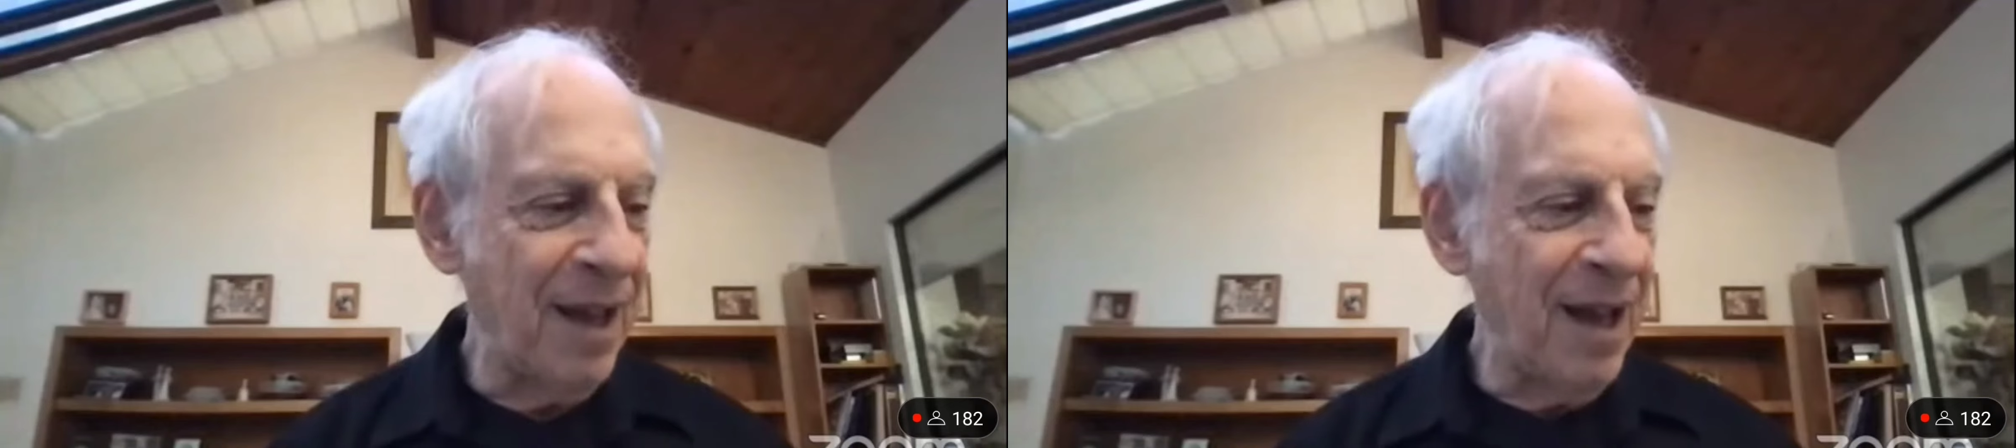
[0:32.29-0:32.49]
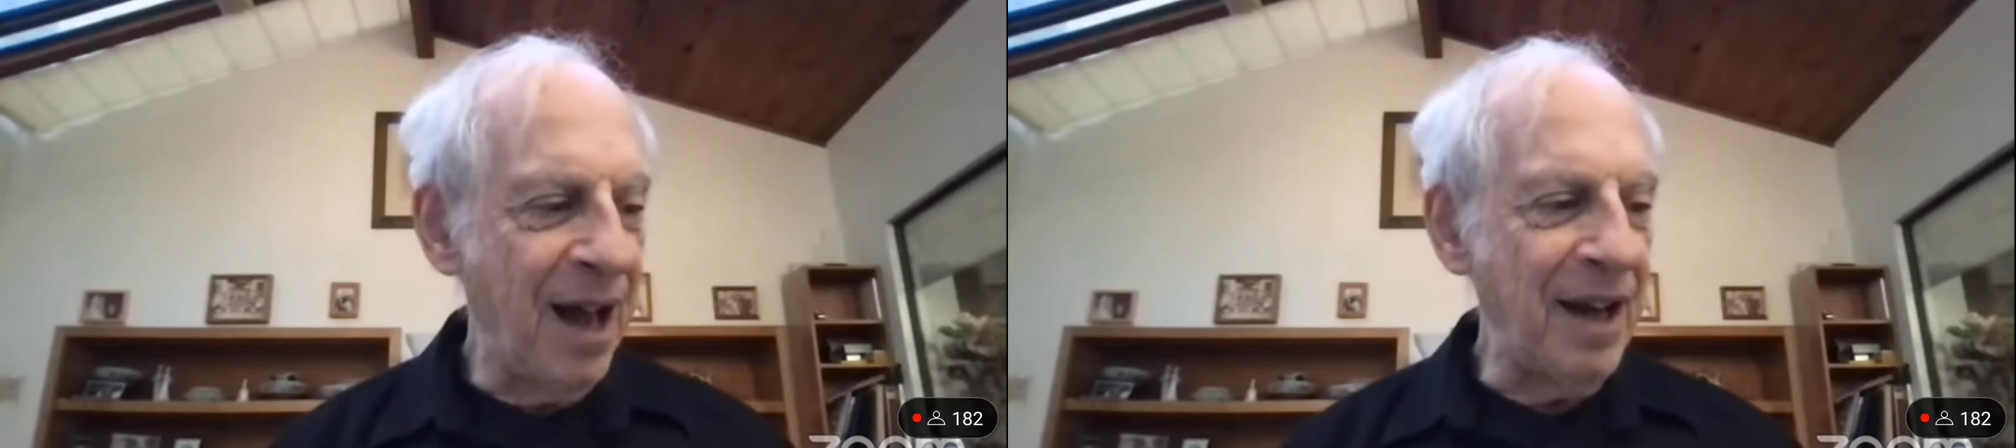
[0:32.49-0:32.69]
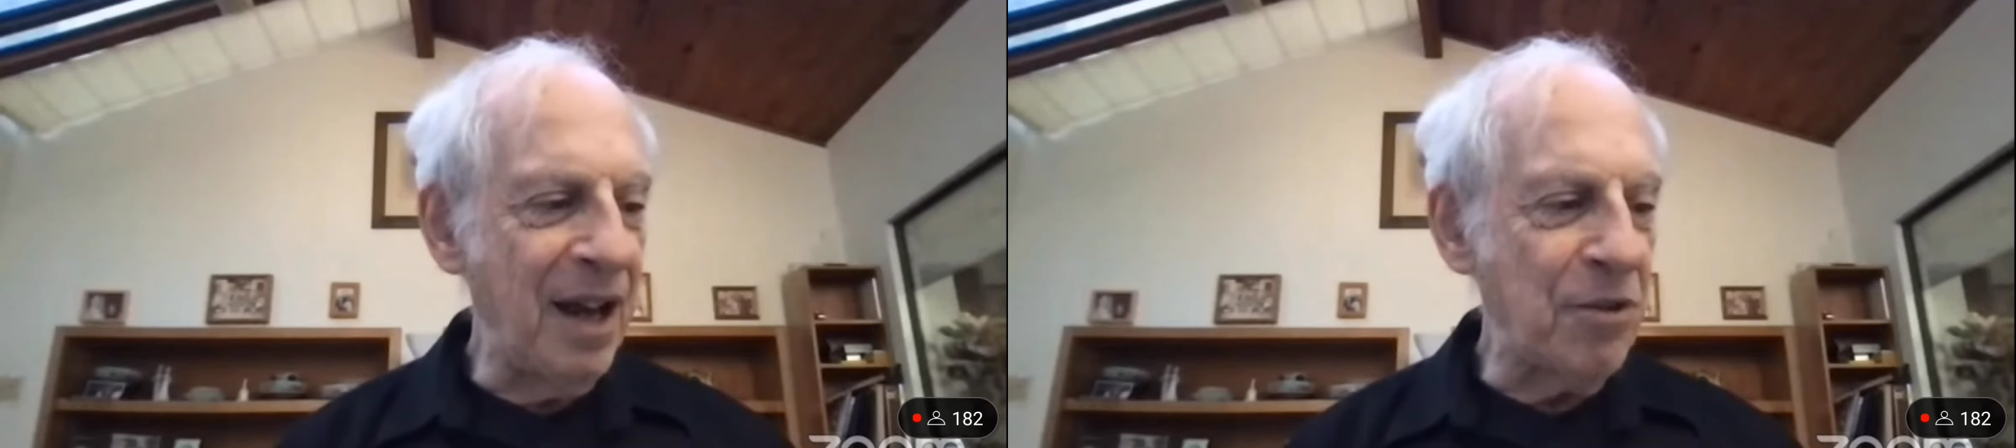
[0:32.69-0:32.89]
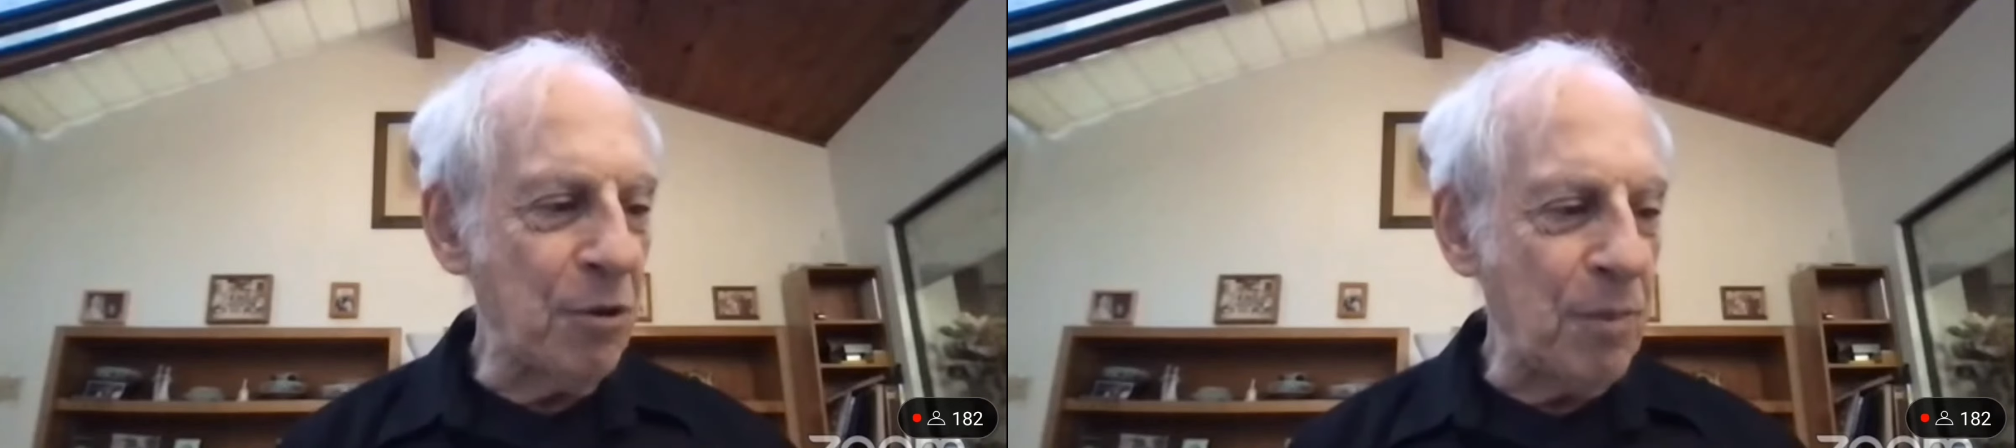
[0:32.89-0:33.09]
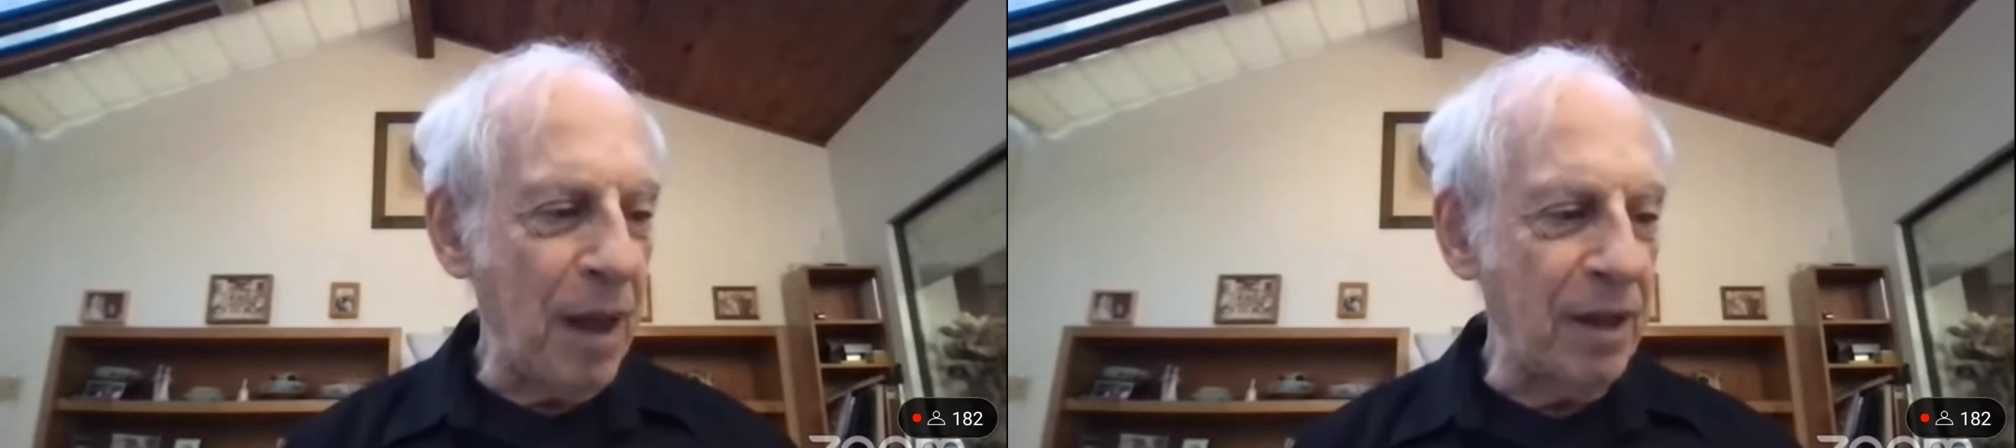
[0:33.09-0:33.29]
An
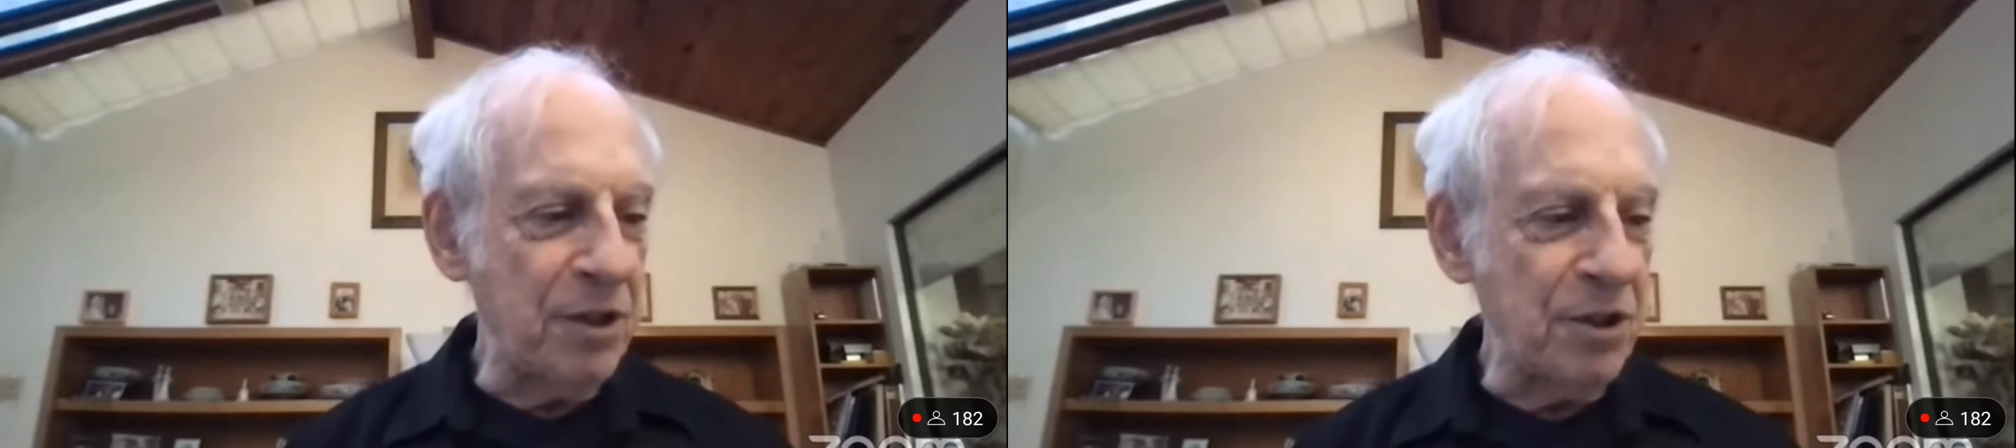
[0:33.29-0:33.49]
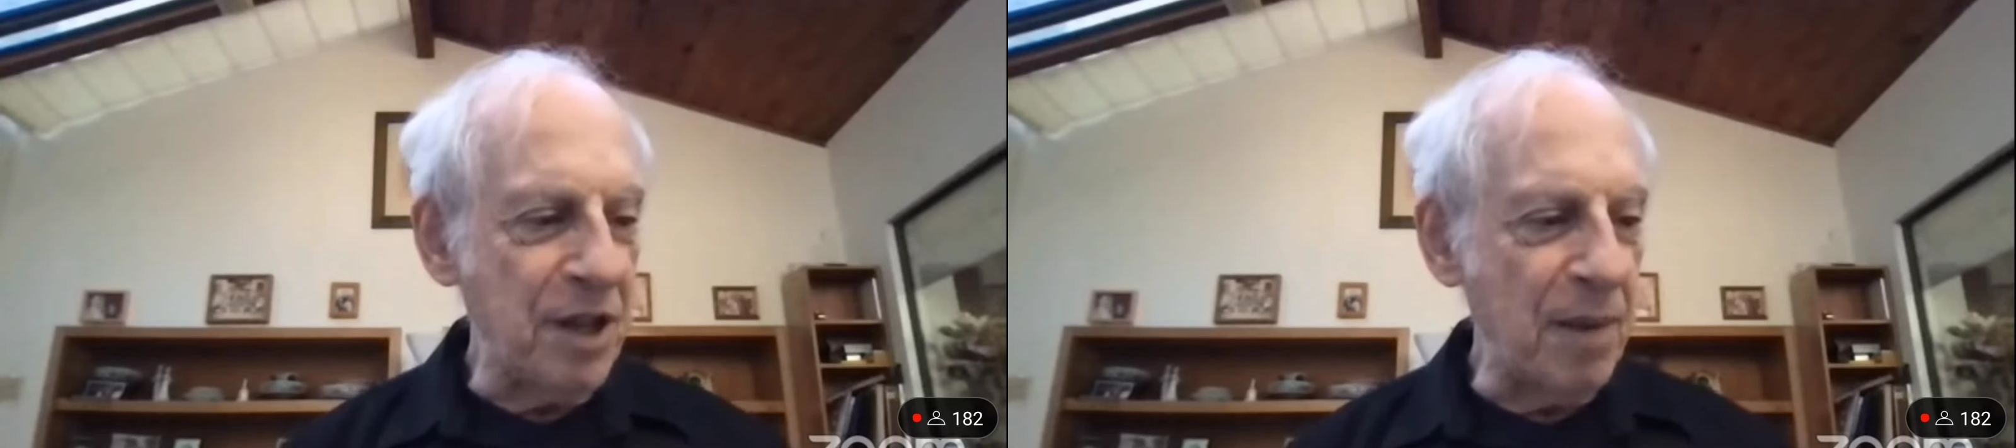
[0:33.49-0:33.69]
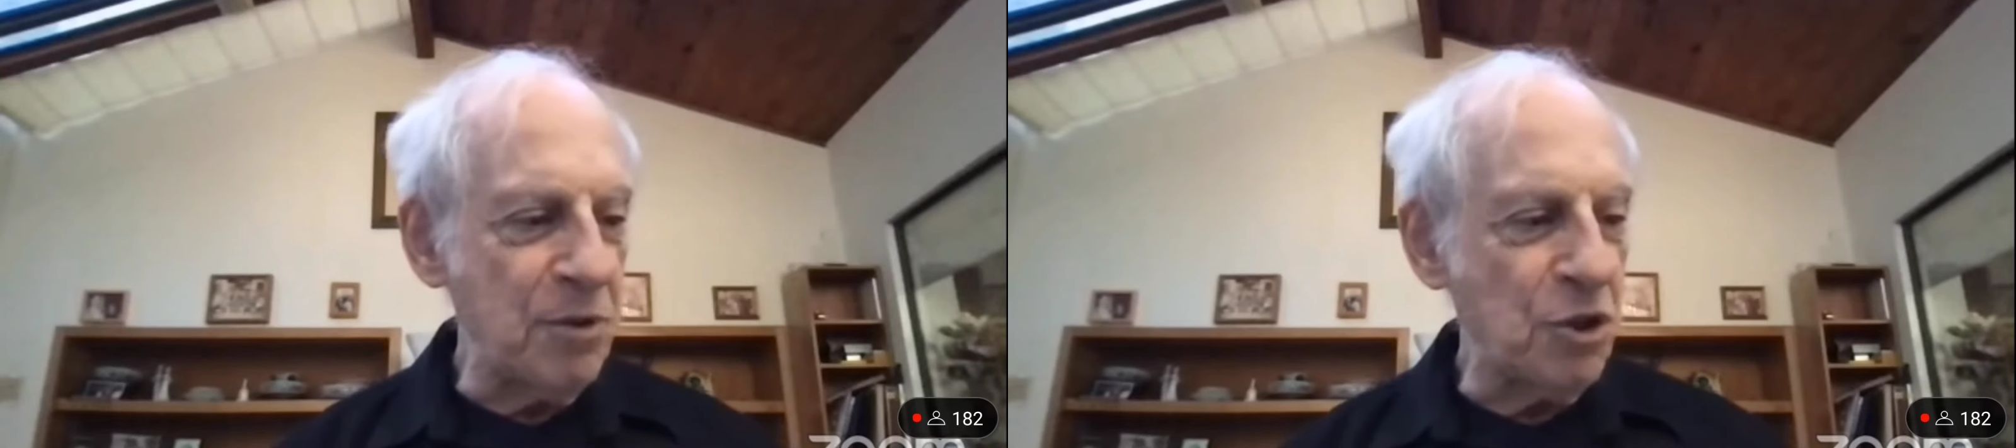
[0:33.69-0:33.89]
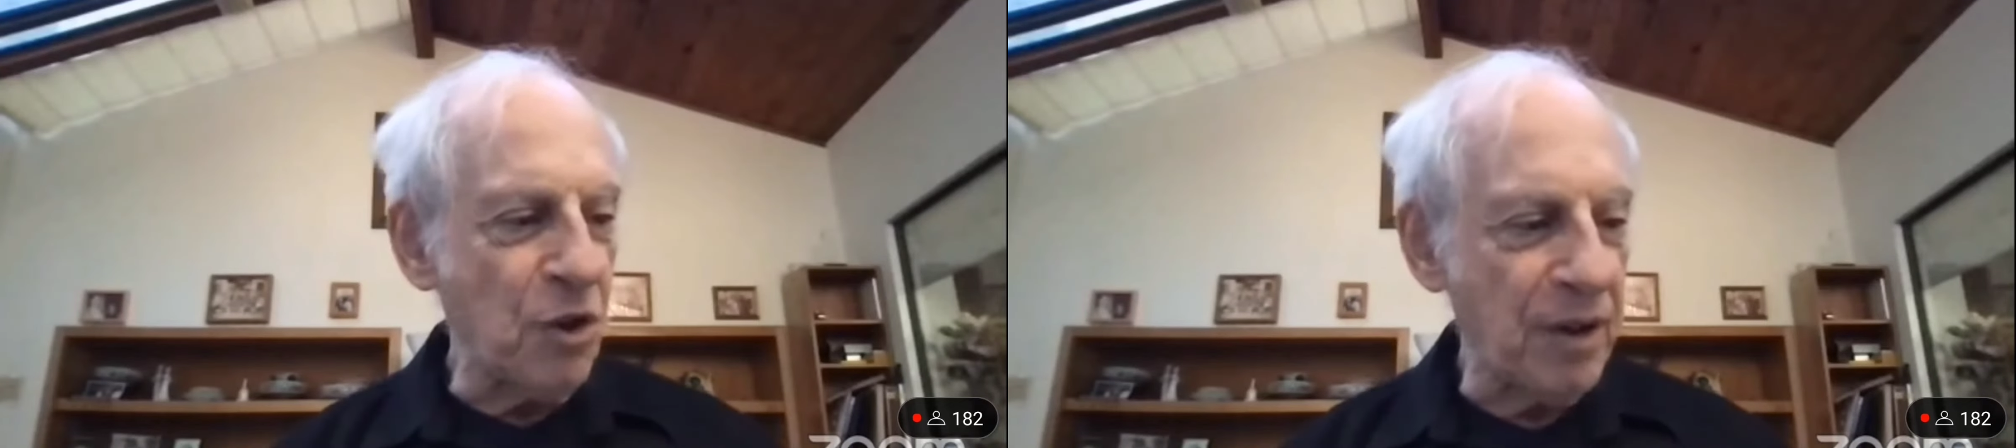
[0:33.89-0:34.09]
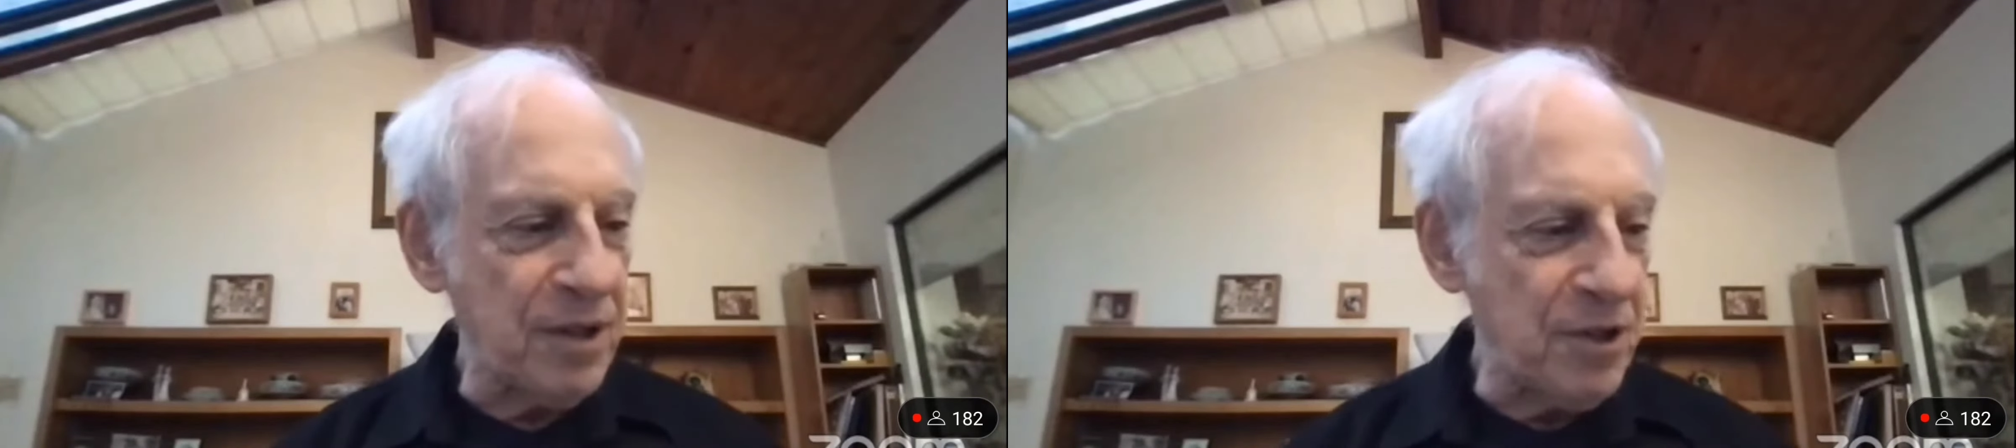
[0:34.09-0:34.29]
anthropologist named
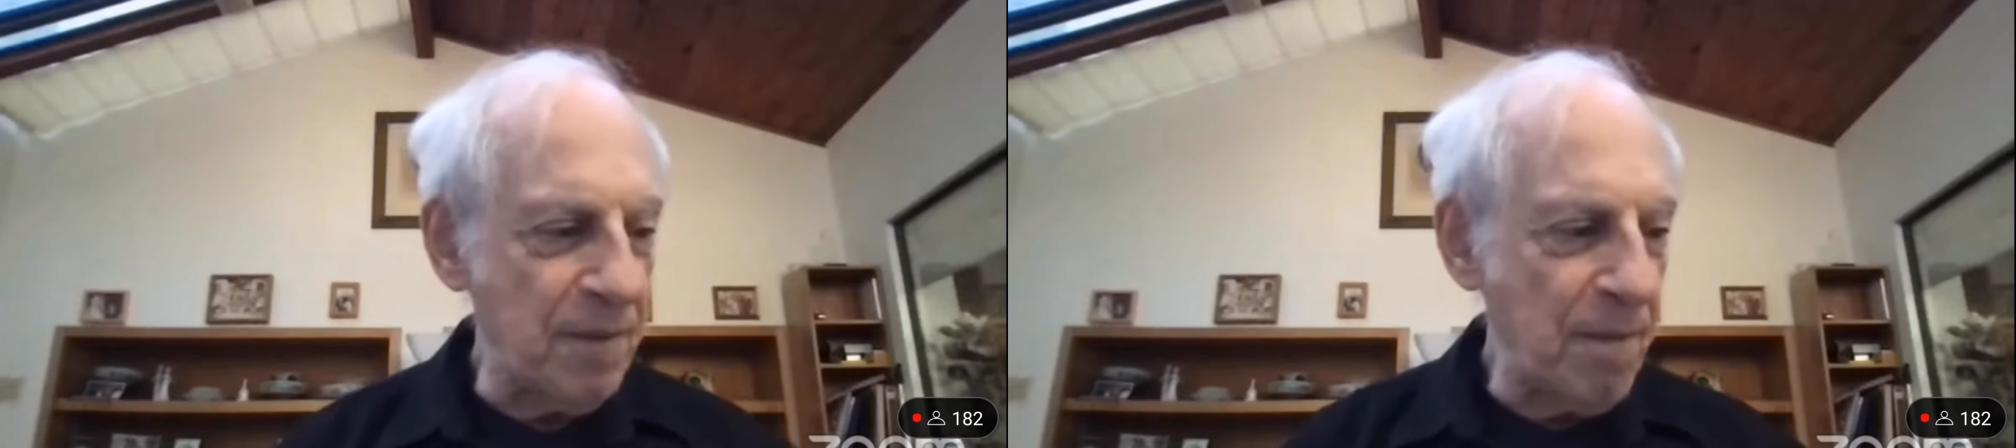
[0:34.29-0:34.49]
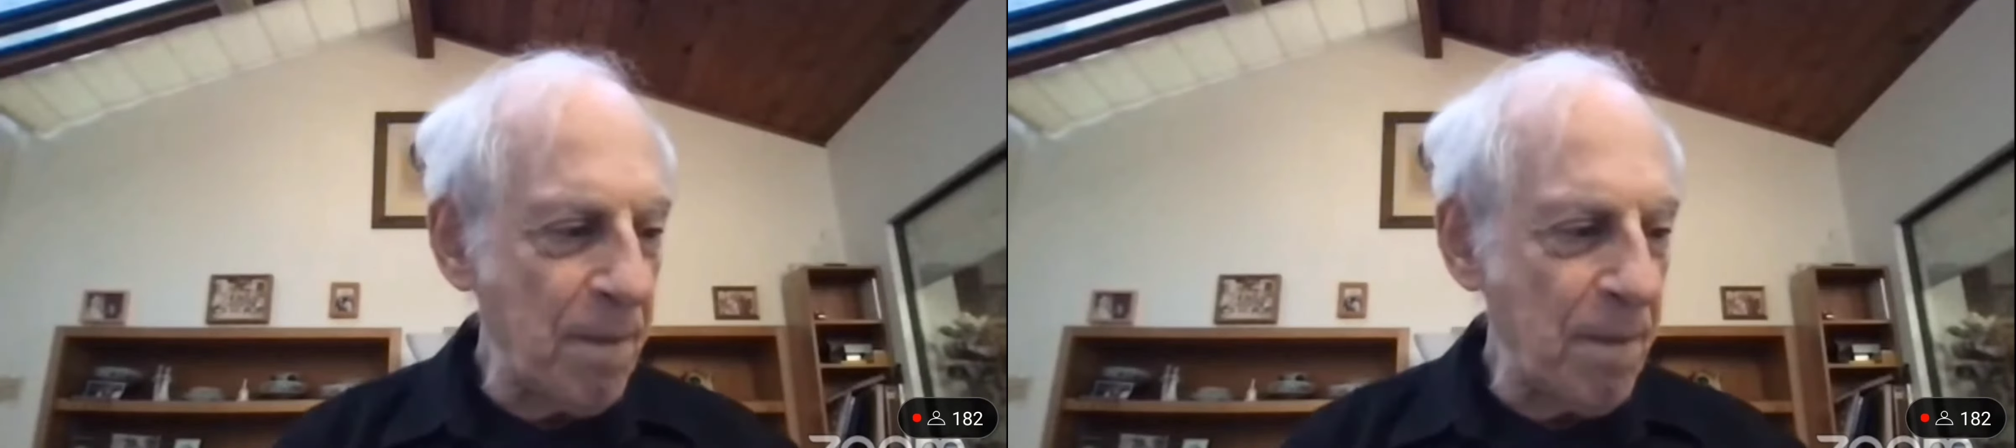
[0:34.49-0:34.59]
Sorensen